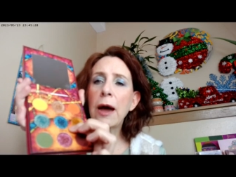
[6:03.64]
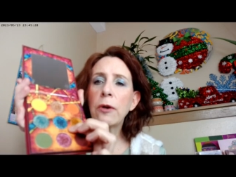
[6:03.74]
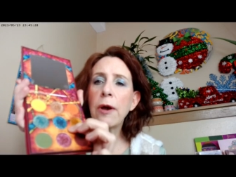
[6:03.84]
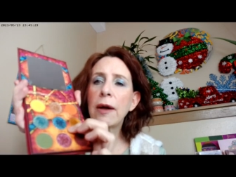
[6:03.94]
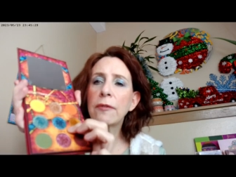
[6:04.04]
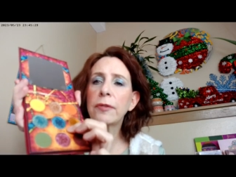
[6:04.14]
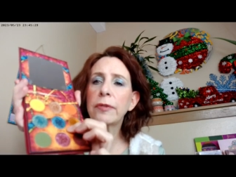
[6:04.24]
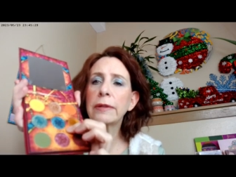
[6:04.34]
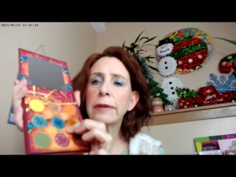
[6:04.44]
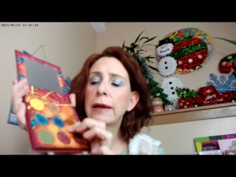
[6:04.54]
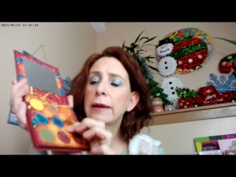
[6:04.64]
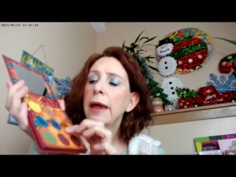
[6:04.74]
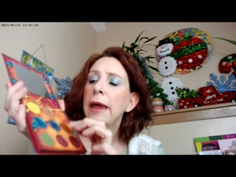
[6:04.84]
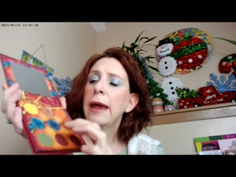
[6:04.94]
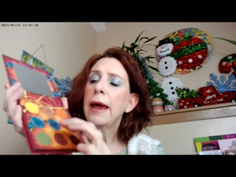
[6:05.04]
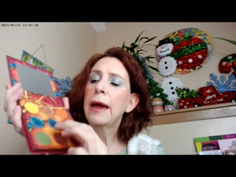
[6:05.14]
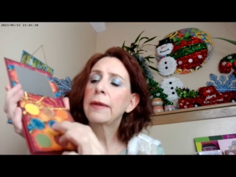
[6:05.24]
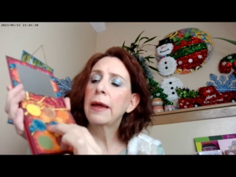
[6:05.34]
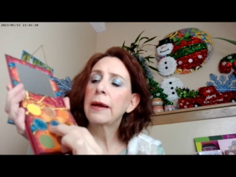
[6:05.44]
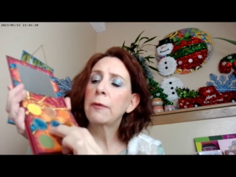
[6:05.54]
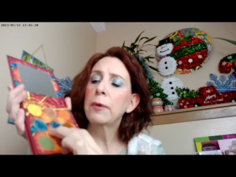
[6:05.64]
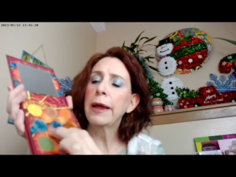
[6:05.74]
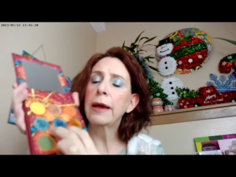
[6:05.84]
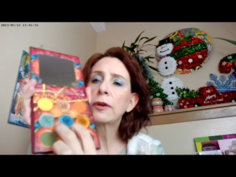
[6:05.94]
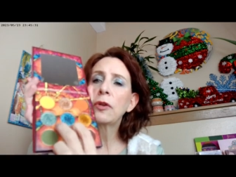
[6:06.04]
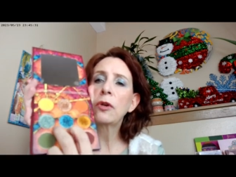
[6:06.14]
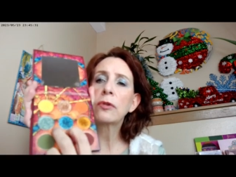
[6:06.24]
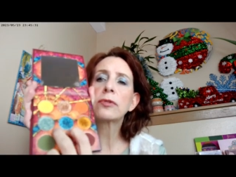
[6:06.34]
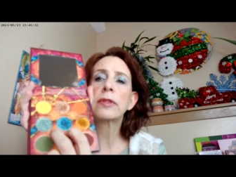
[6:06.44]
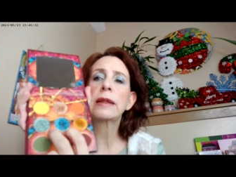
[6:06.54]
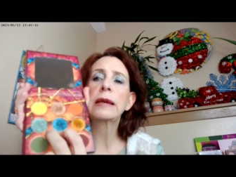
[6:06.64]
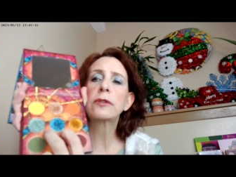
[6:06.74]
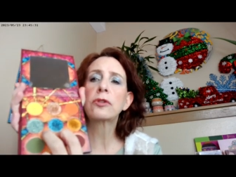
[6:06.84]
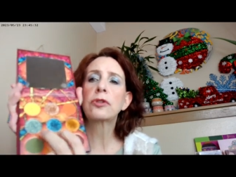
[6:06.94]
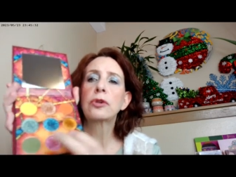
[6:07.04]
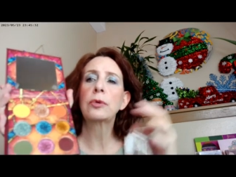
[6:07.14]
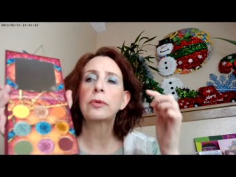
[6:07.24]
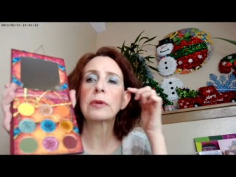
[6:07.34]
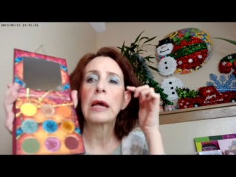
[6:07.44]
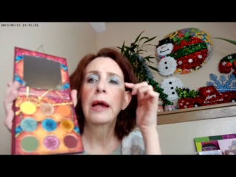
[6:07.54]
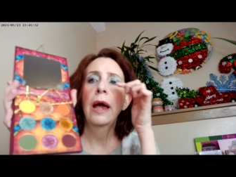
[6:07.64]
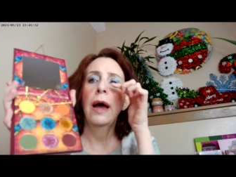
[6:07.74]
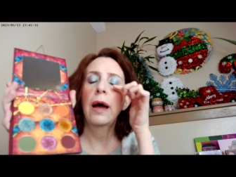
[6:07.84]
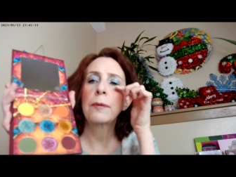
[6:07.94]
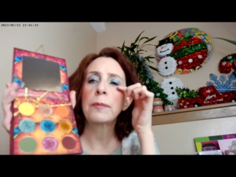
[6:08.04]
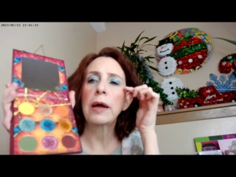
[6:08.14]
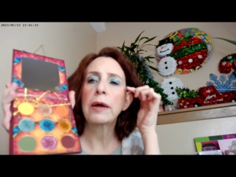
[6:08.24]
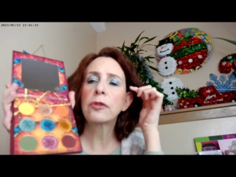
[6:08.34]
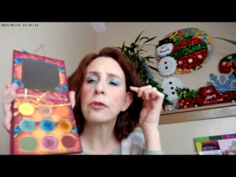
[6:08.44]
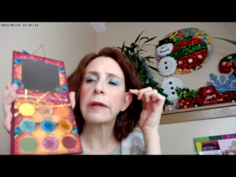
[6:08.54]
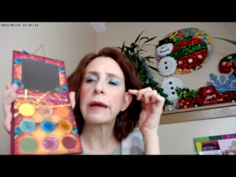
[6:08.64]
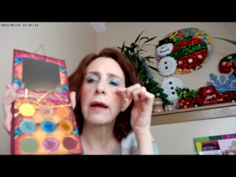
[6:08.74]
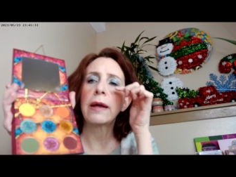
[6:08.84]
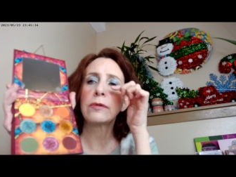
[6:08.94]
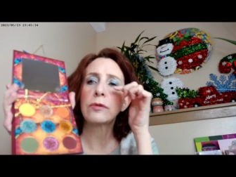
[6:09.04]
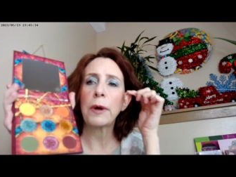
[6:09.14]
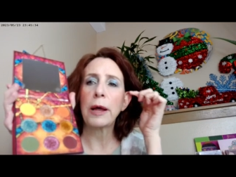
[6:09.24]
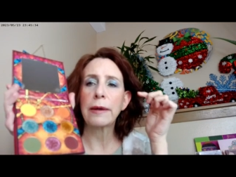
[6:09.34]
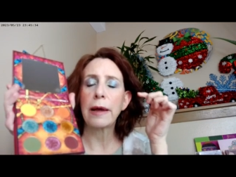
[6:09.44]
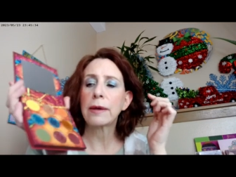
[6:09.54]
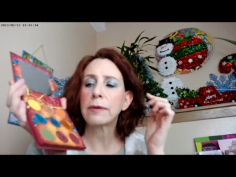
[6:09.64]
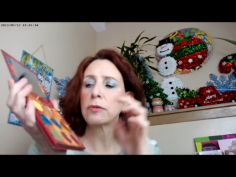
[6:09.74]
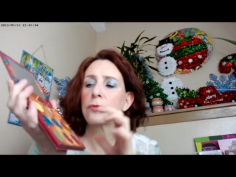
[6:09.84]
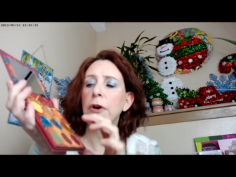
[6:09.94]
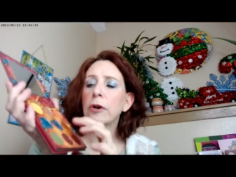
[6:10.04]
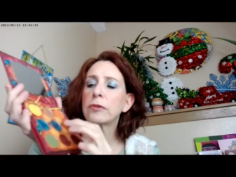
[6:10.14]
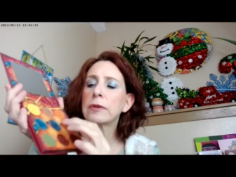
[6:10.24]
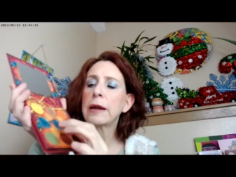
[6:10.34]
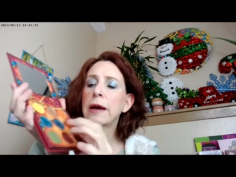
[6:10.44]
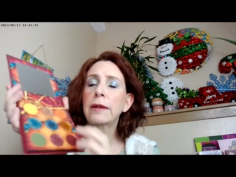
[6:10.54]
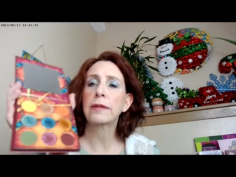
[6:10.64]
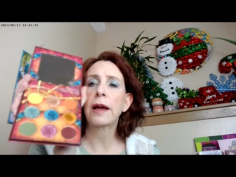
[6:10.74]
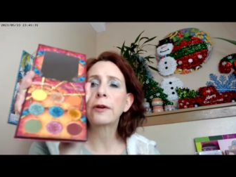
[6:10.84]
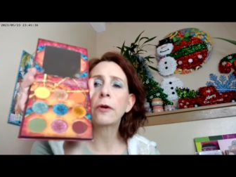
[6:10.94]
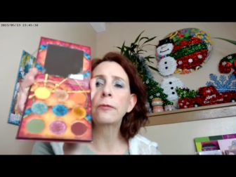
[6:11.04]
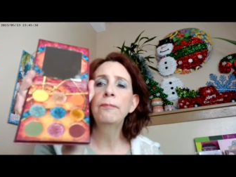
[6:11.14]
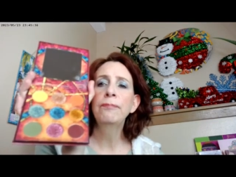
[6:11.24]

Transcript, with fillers: outer half of the lid, and then I went ahead and used these two um, under the eye as well as far as an eyeliner.